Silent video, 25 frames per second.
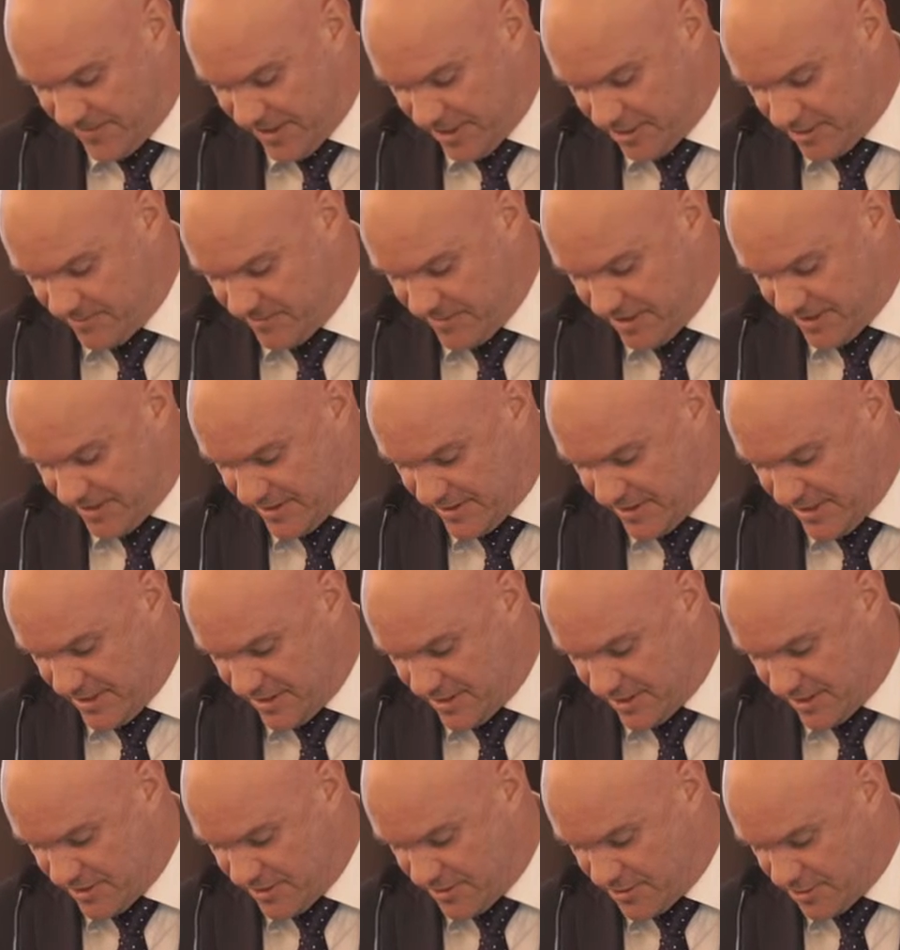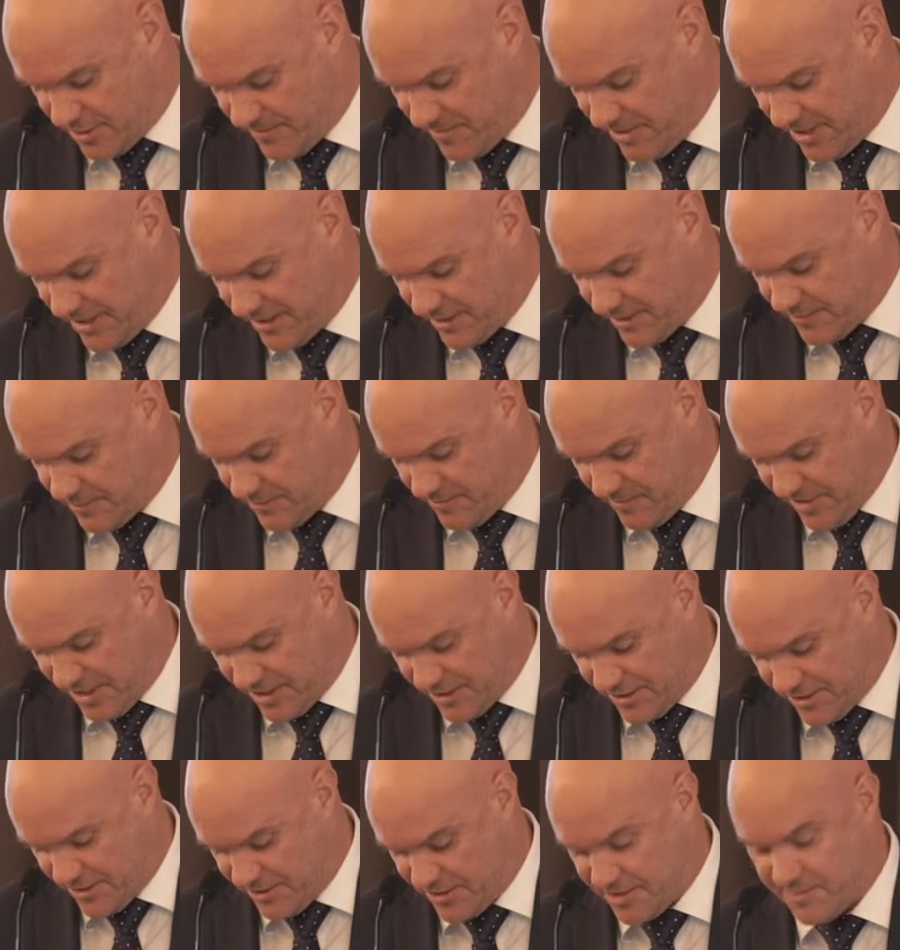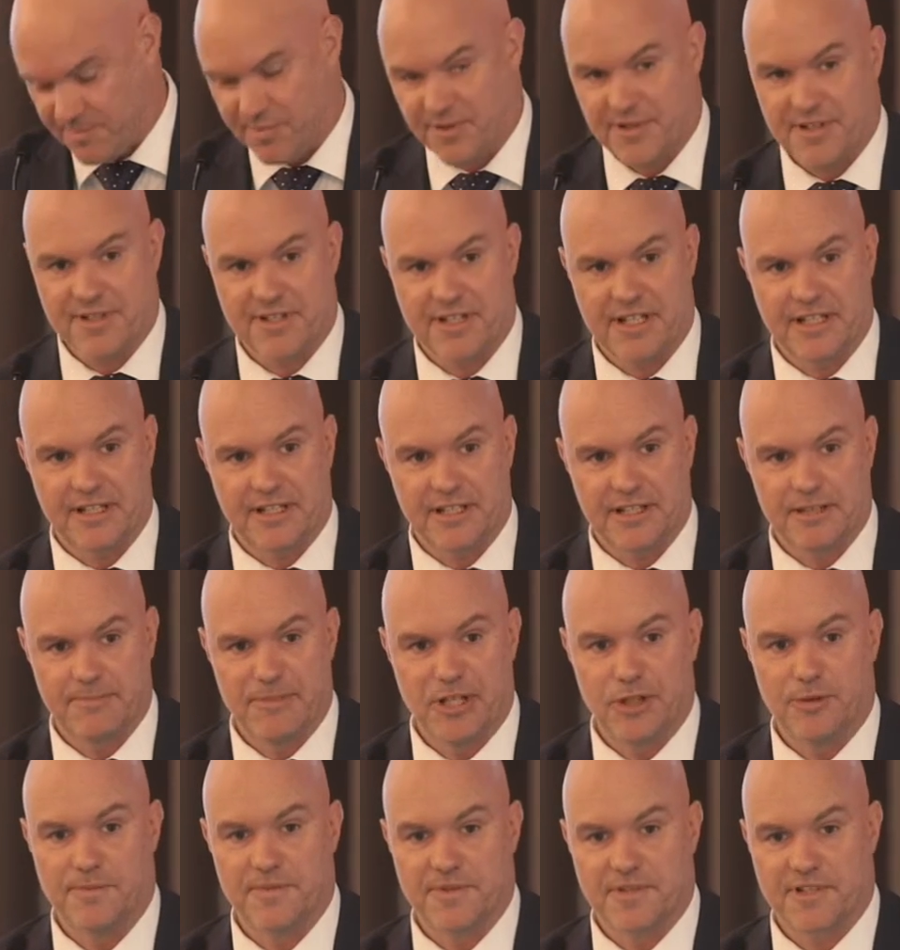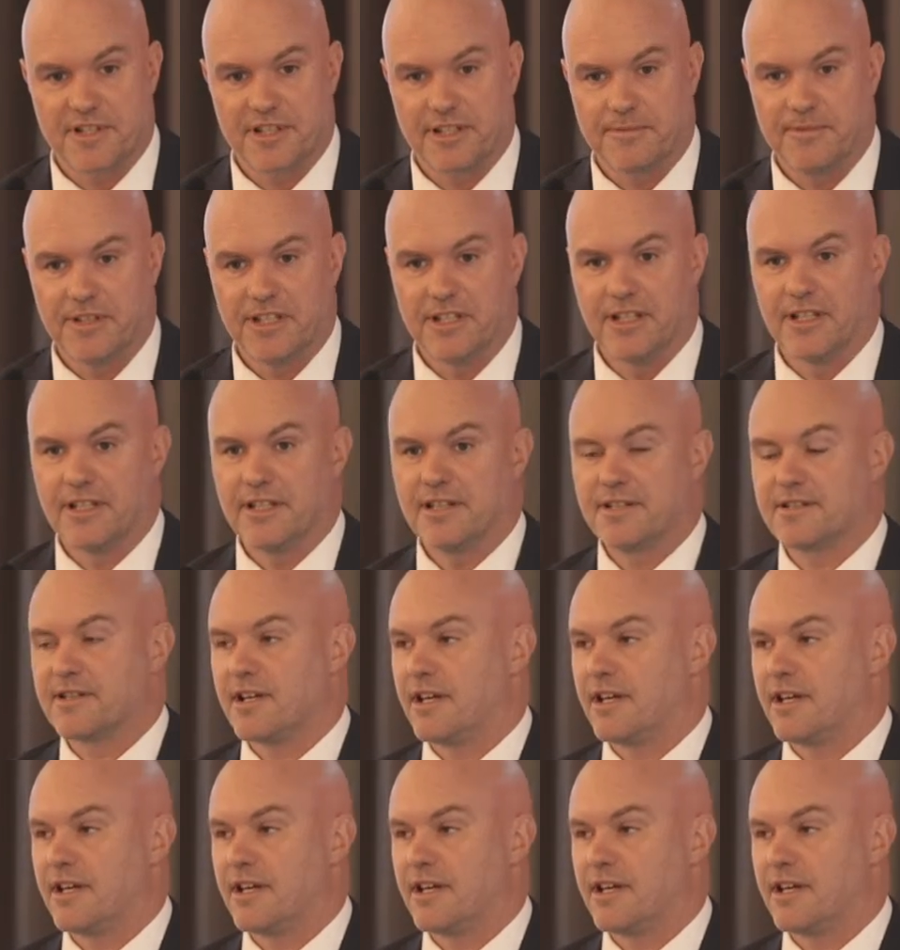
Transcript: development is contributing to a mixed-use precinct in the Melbourne CBD.